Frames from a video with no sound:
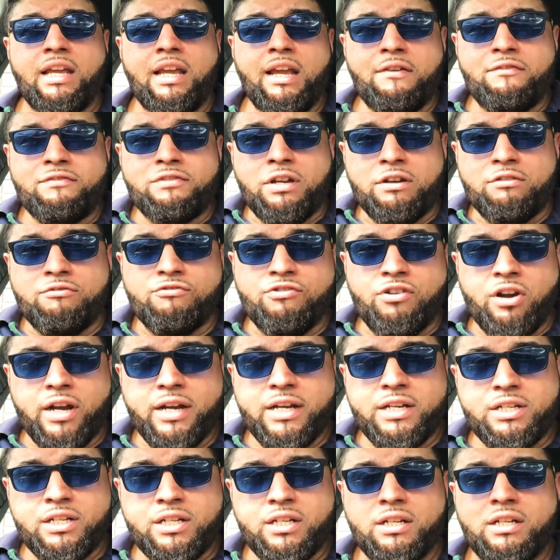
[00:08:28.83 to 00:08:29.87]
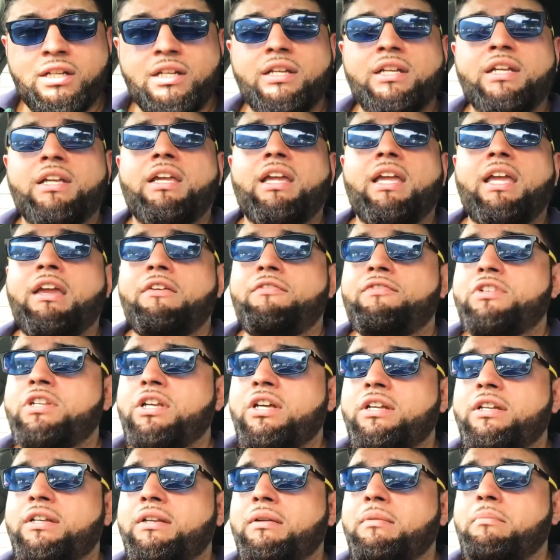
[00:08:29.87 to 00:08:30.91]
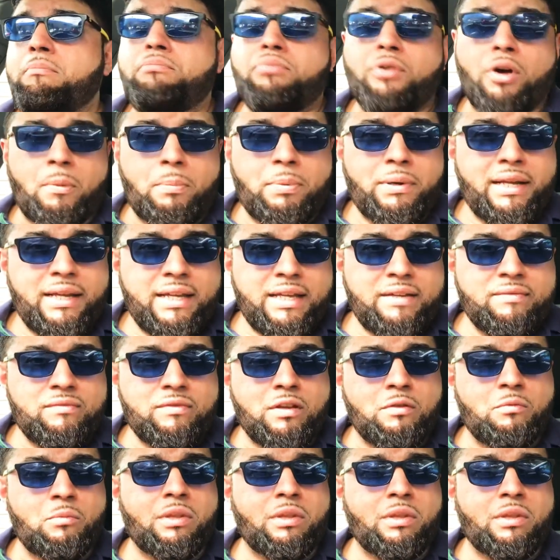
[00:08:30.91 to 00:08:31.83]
If done right, if done properly,